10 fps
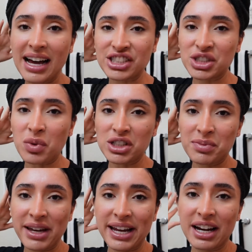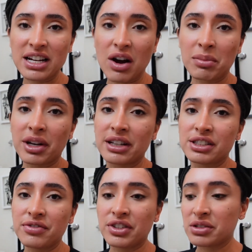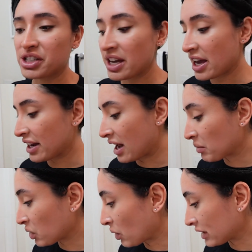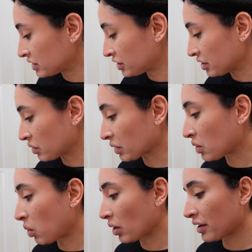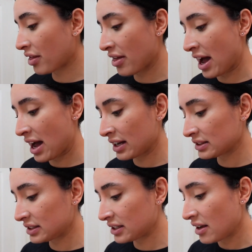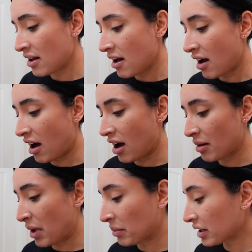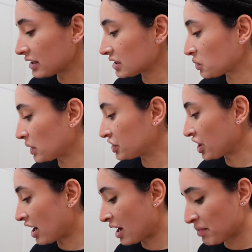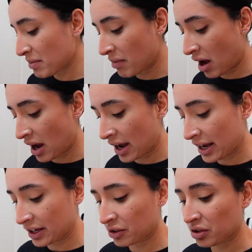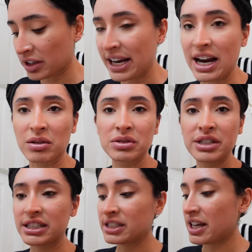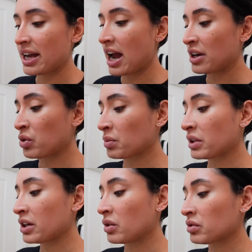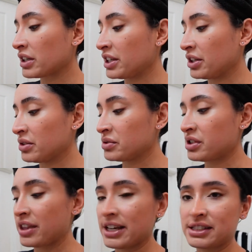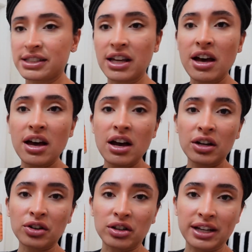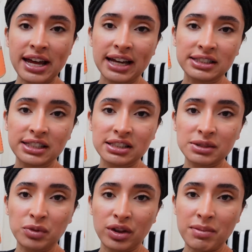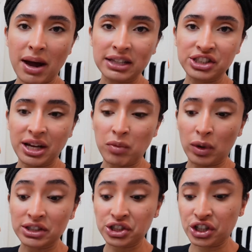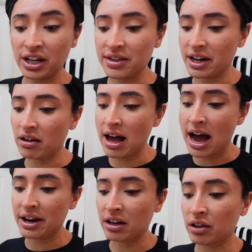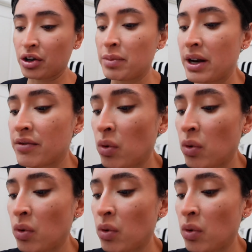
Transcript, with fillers: just washed my hair. Now I'm going to diffuse it and I'm going to record that. Um, I'm going to switch up my curly hair routine today. I normally only use this Curl Enhancing Smoothie by Shea Moisture and then I'll add a little bit of